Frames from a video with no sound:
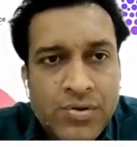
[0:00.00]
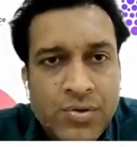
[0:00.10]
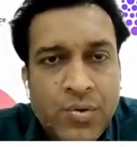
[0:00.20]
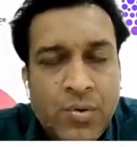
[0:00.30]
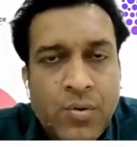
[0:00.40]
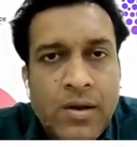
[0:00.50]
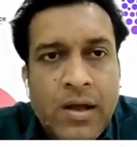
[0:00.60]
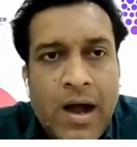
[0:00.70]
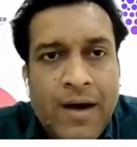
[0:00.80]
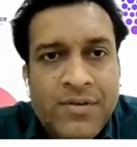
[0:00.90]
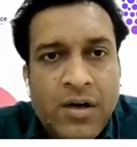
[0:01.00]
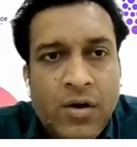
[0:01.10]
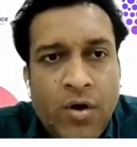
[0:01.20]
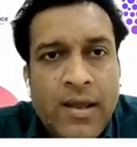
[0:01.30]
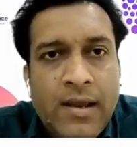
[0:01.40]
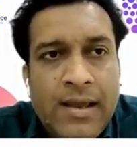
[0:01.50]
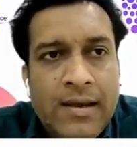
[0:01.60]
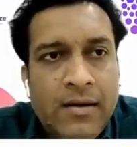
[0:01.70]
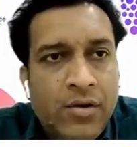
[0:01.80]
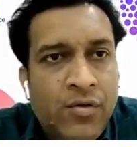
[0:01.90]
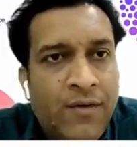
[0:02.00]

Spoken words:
So after logging in,